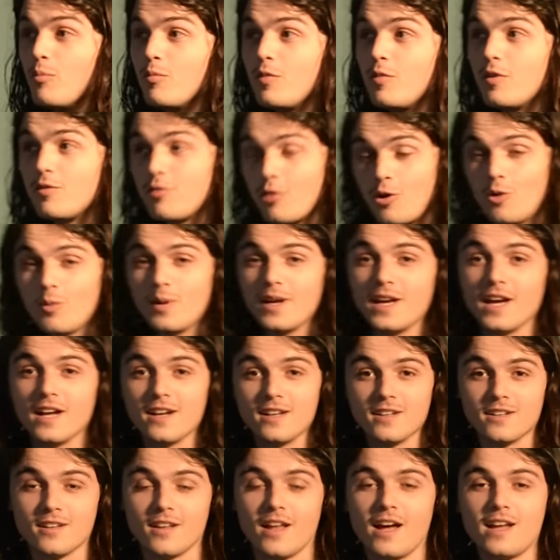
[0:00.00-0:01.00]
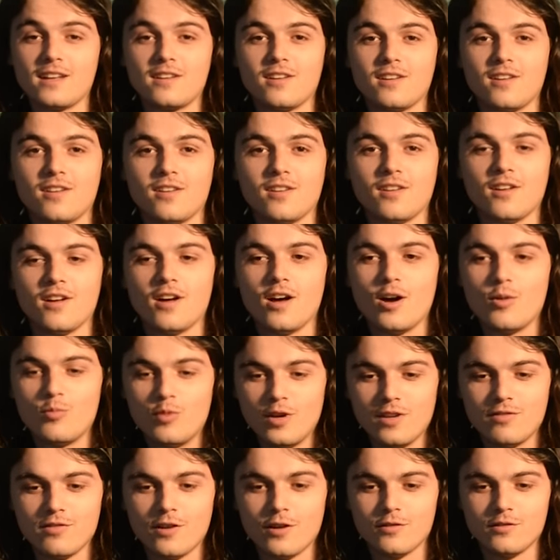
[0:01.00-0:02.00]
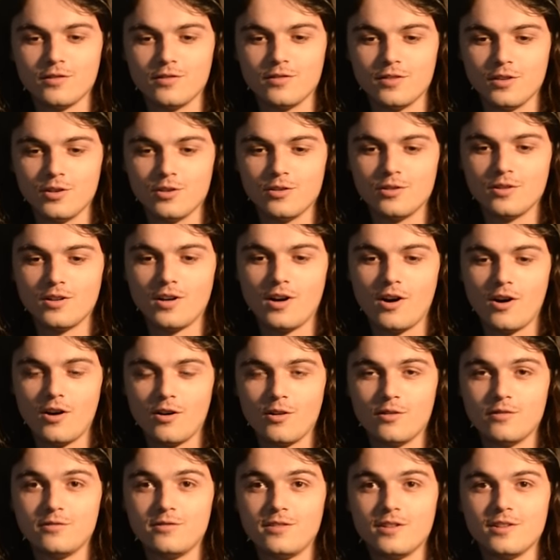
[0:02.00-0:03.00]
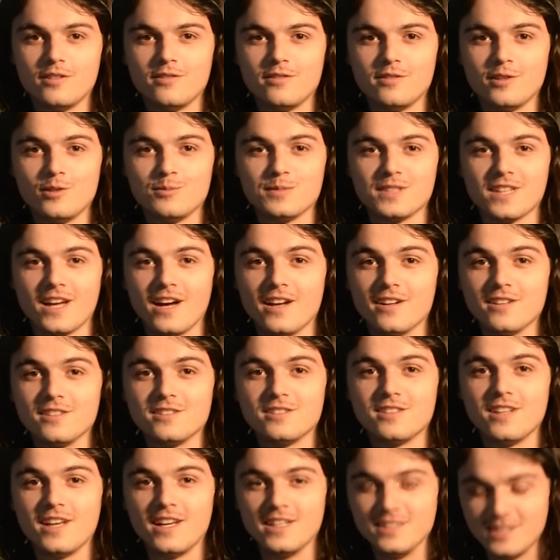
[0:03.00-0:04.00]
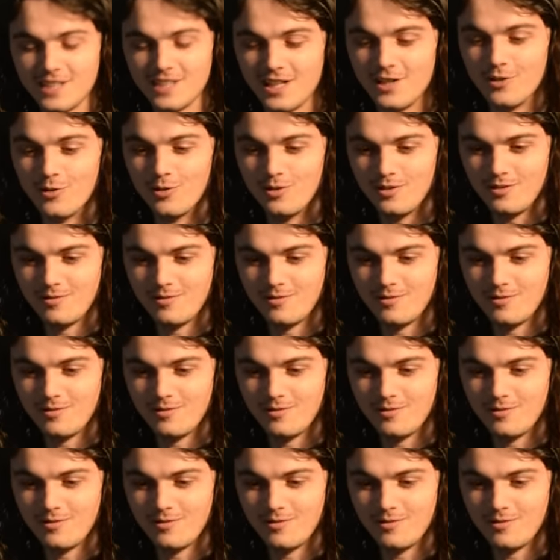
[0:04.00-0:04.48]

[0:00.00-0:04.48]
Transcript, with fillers: before we get into that, a brief overview of film scanners in general.